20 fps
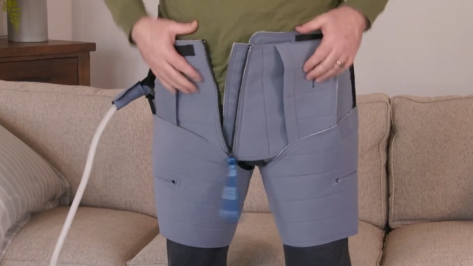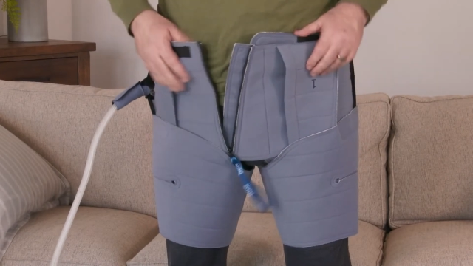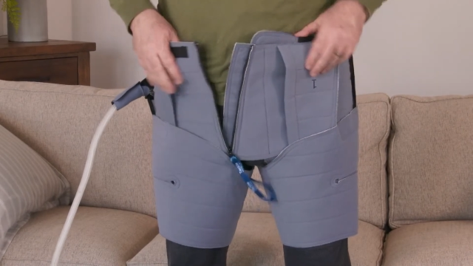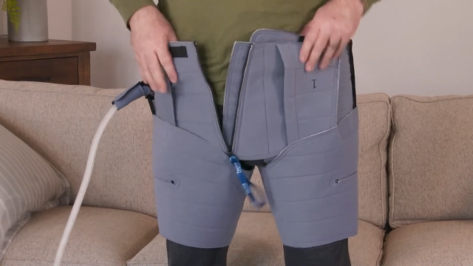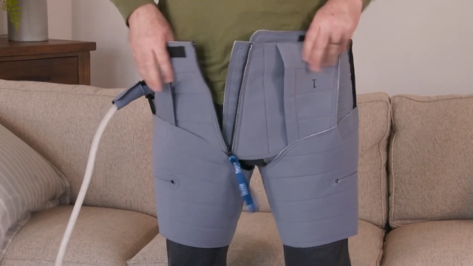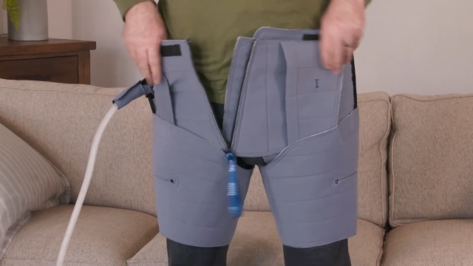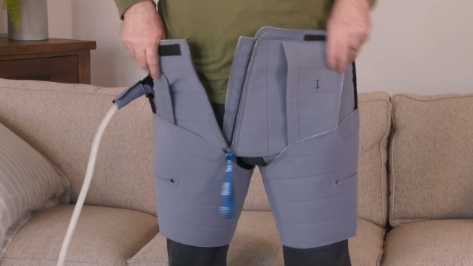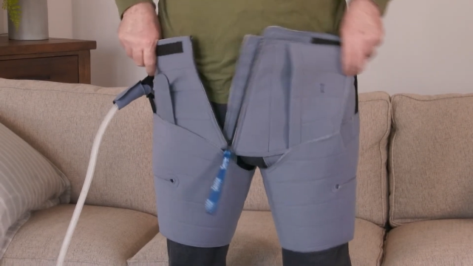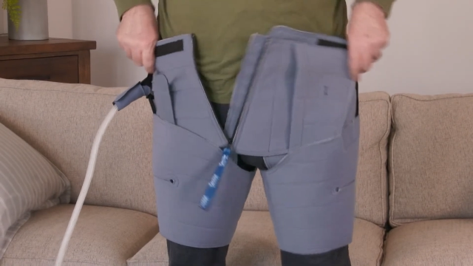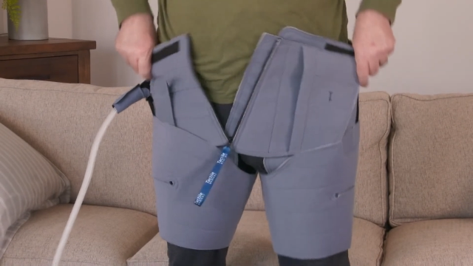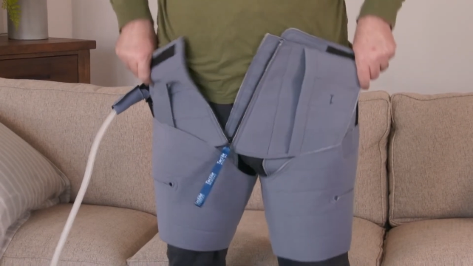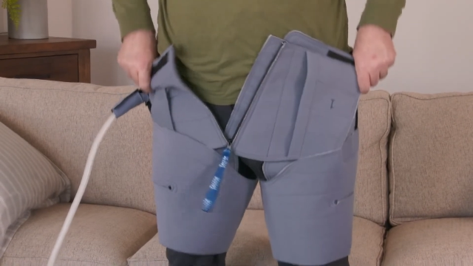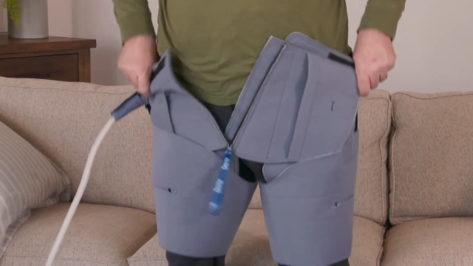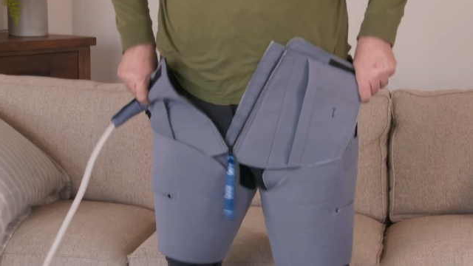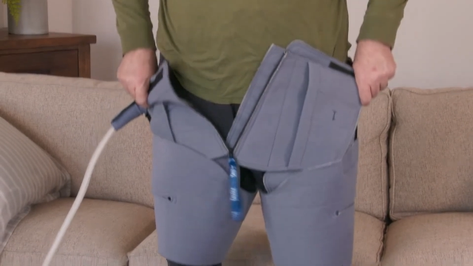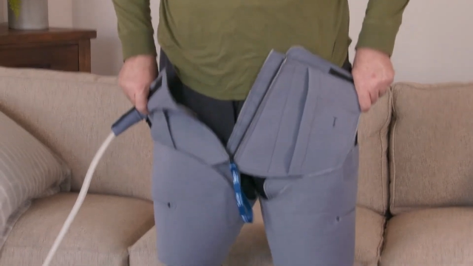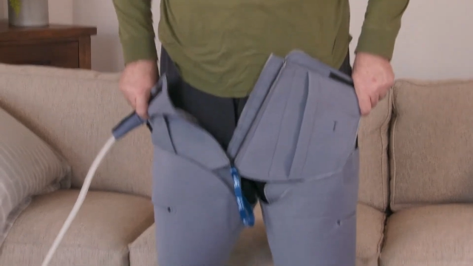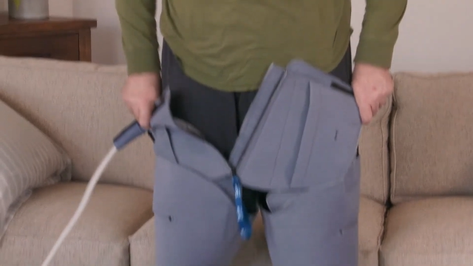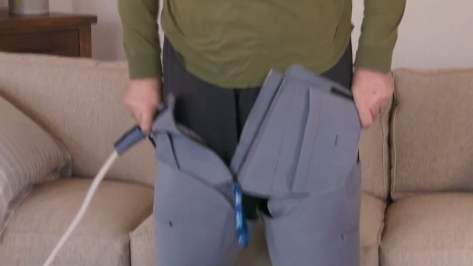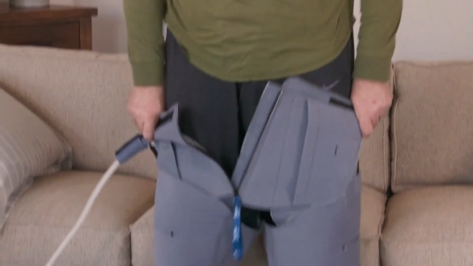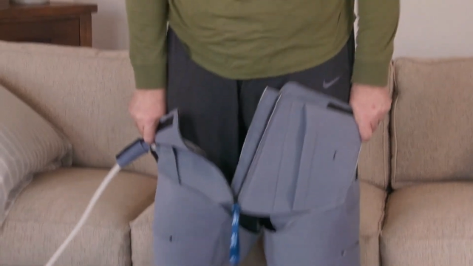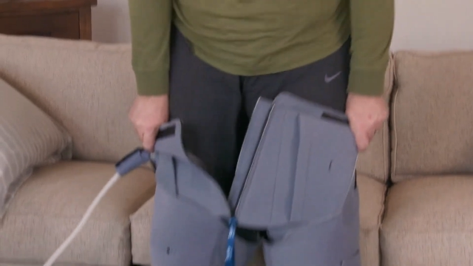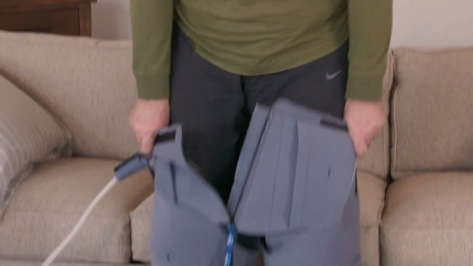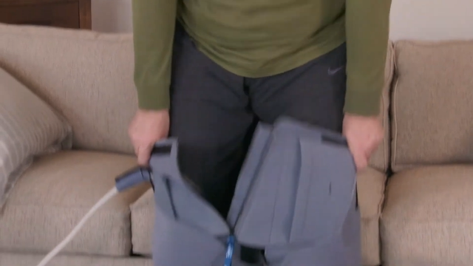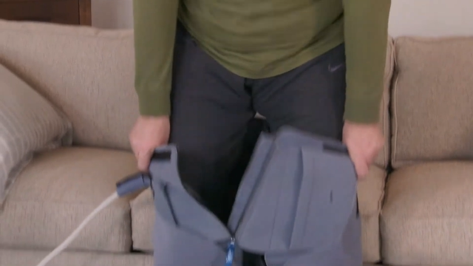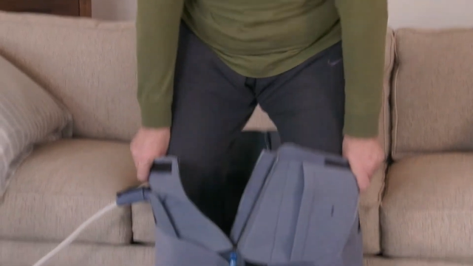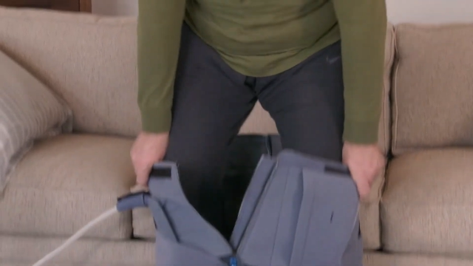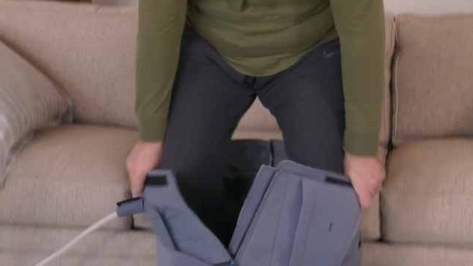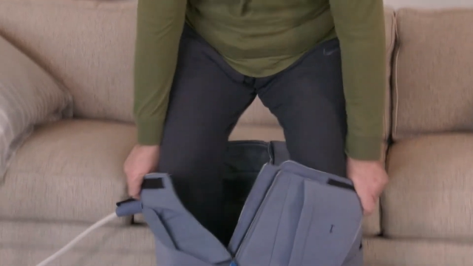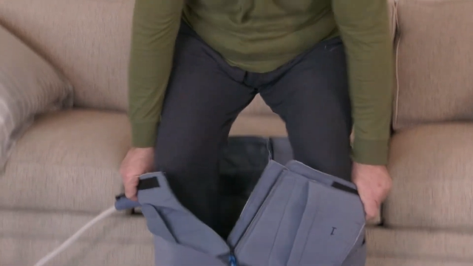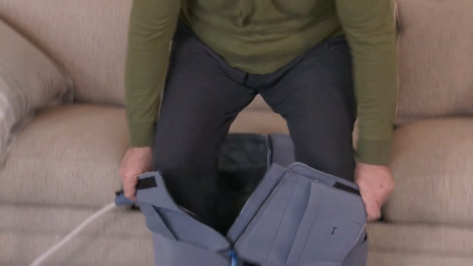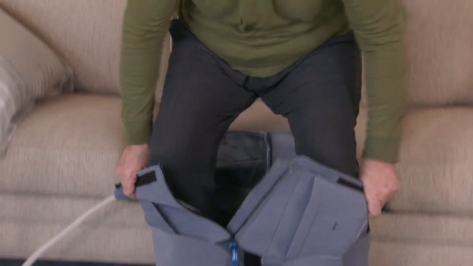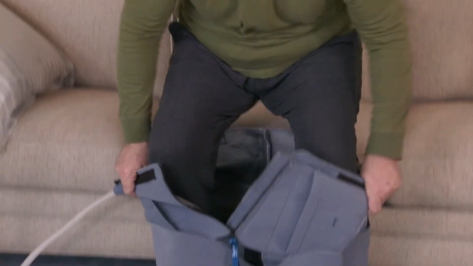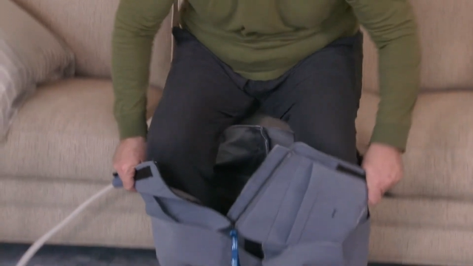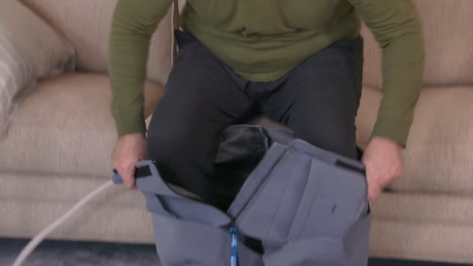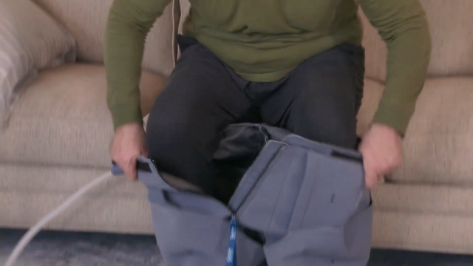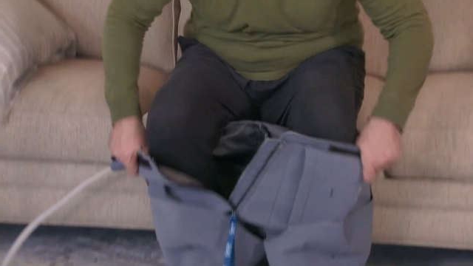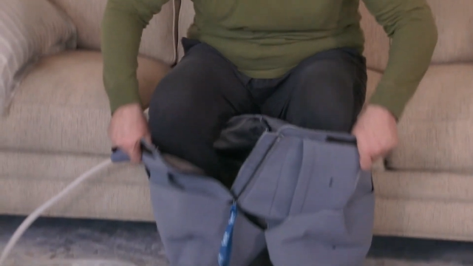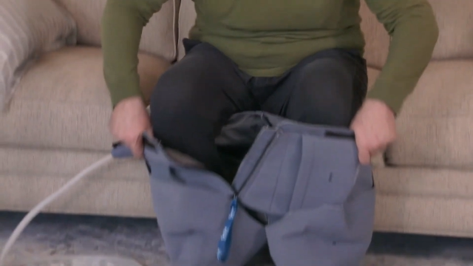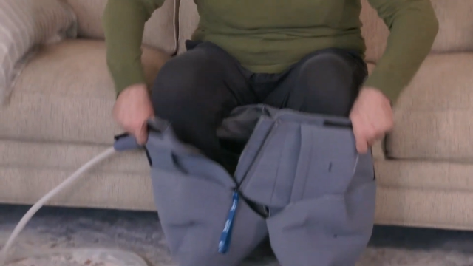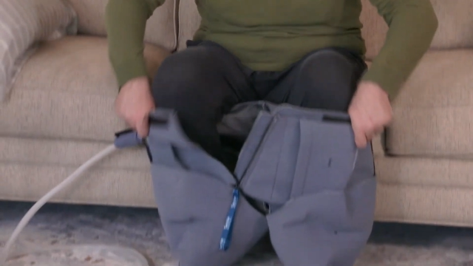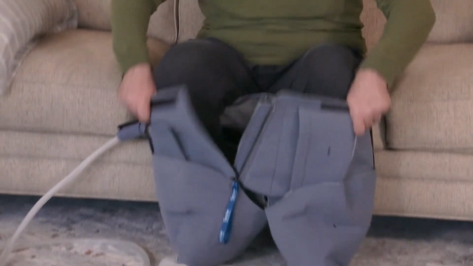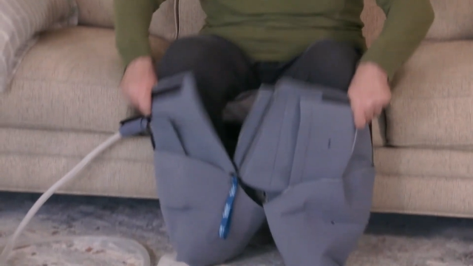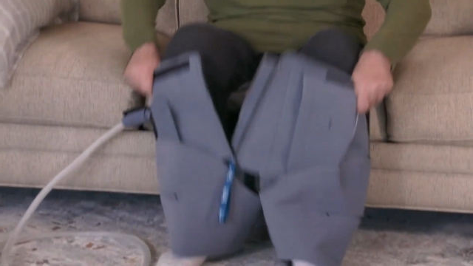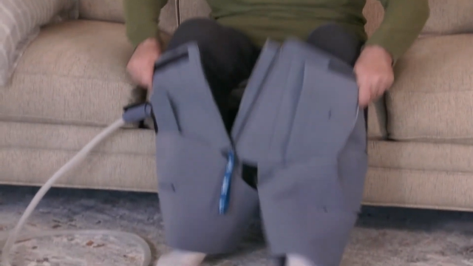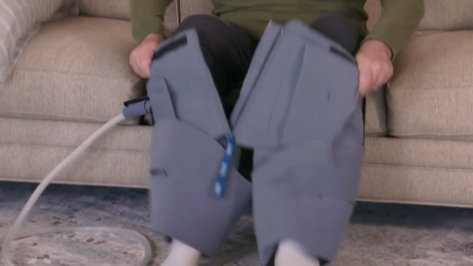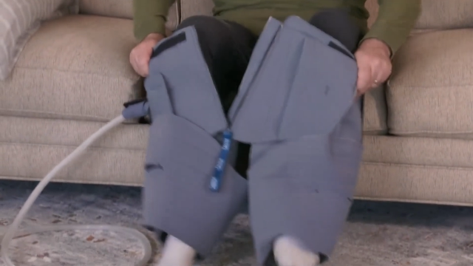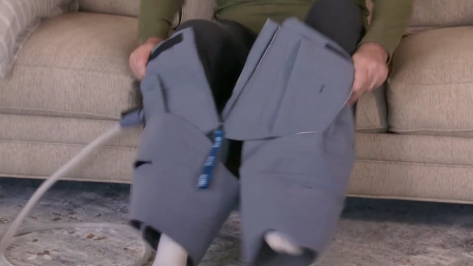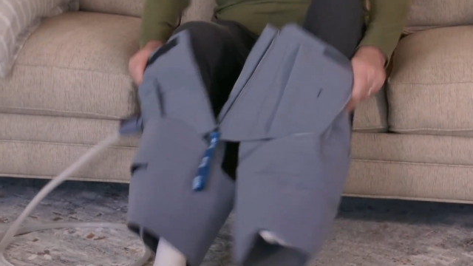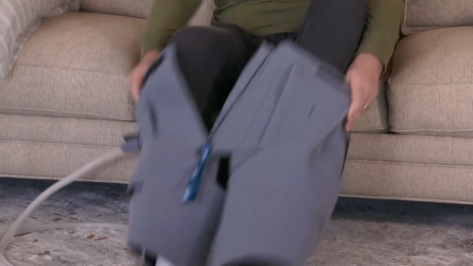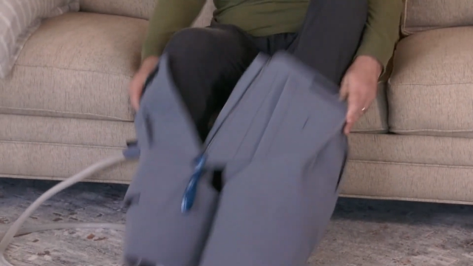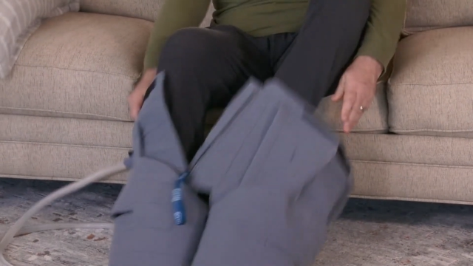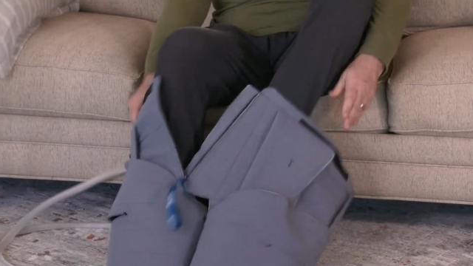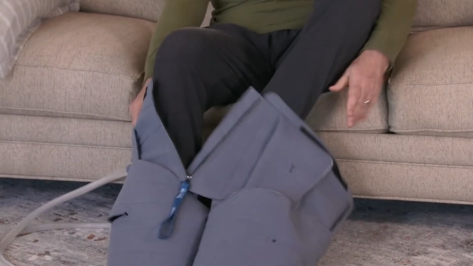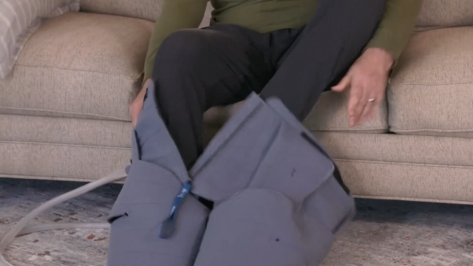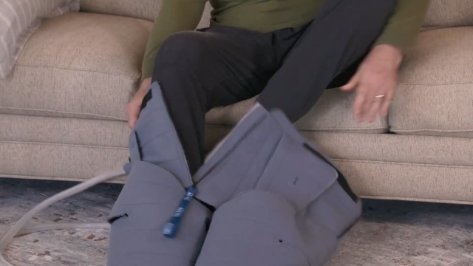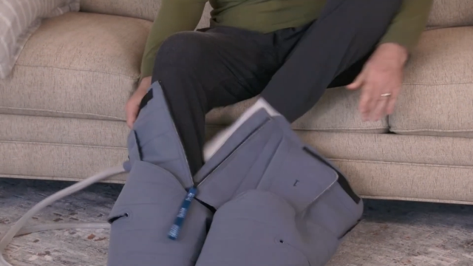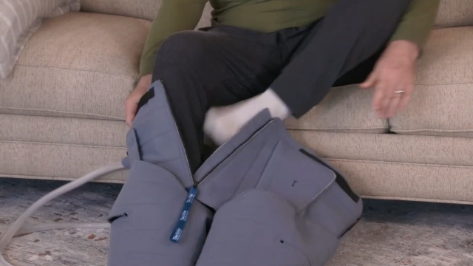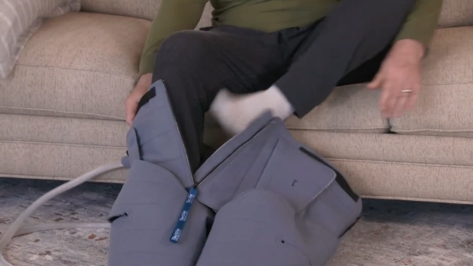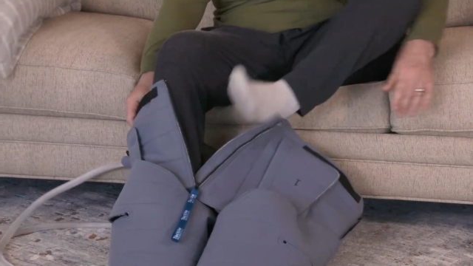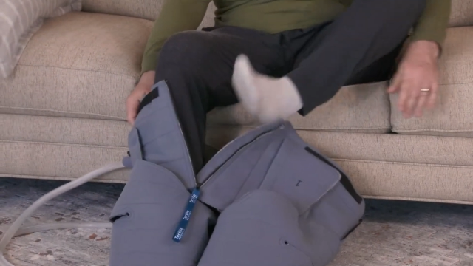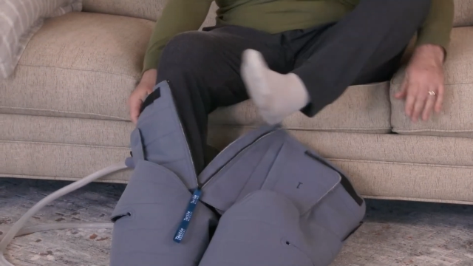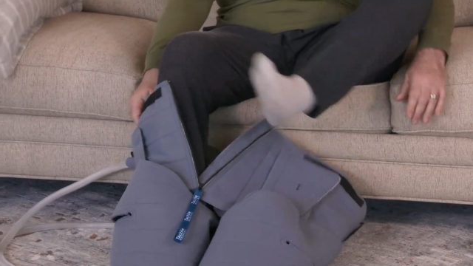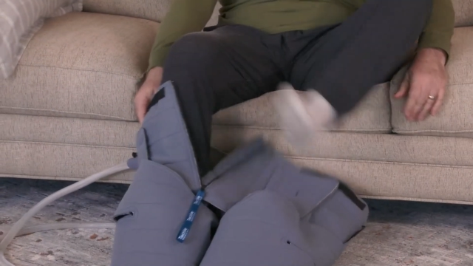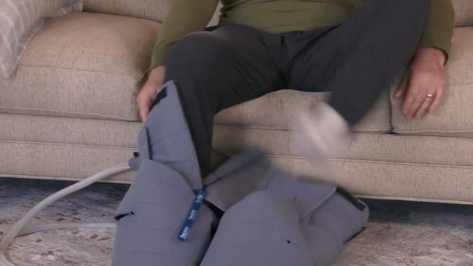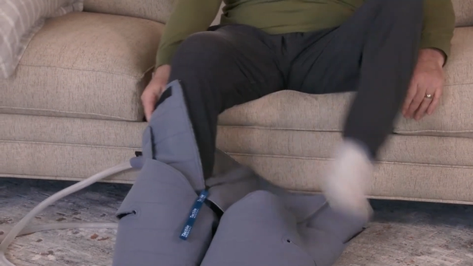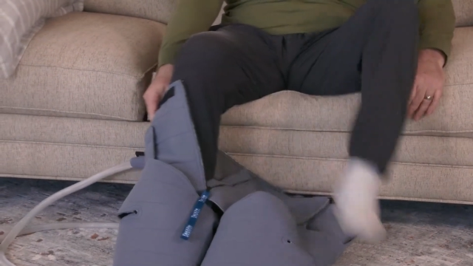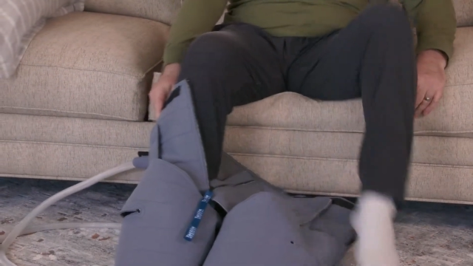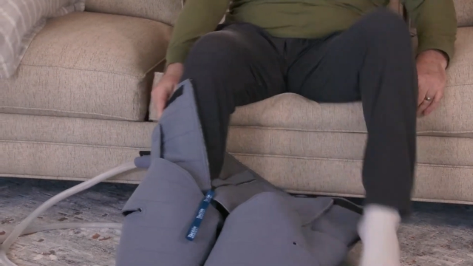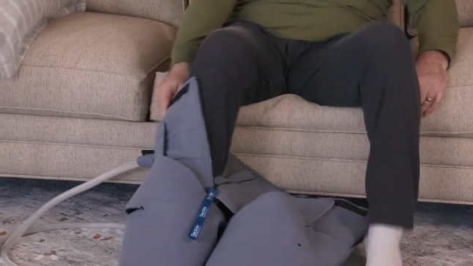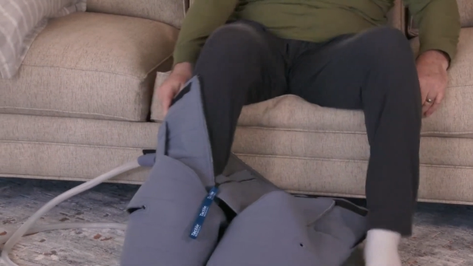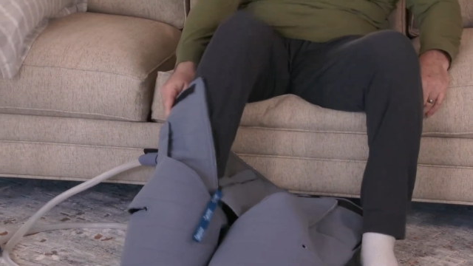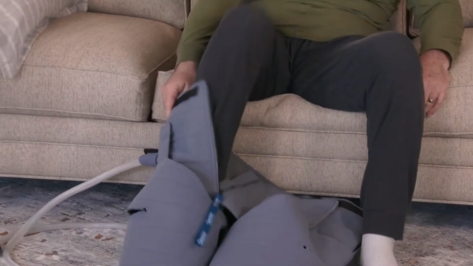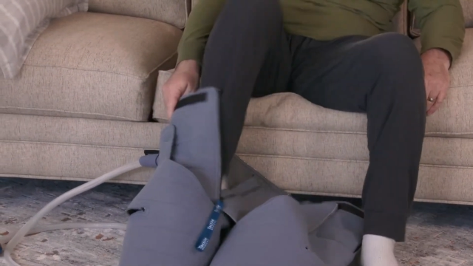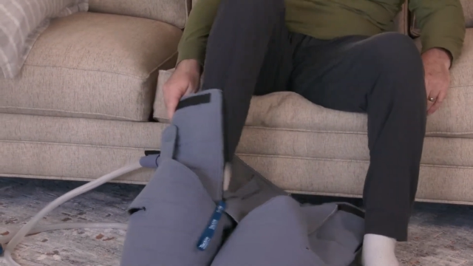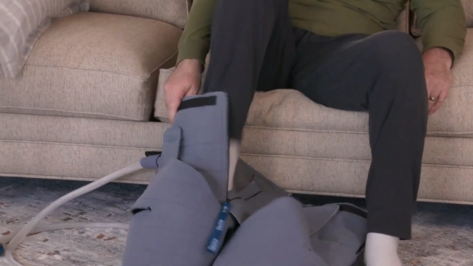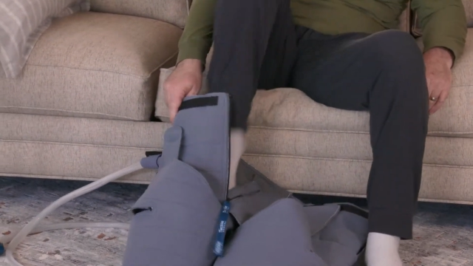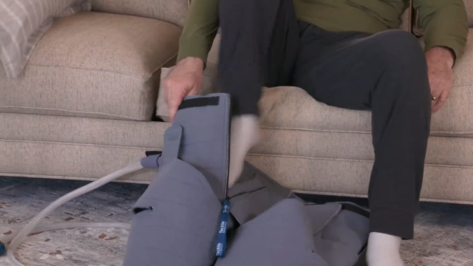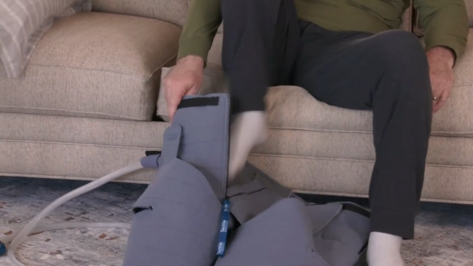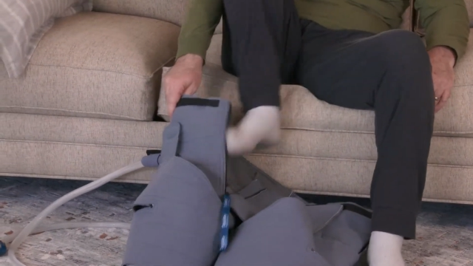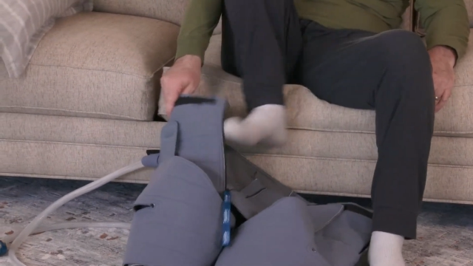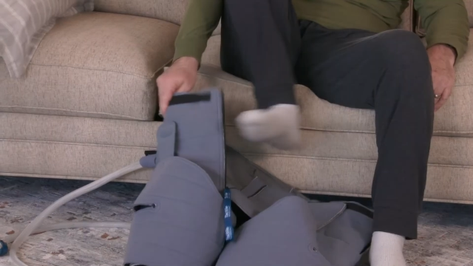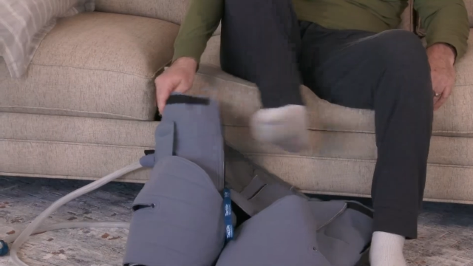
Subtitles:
No face is visible, so there are no lips to read.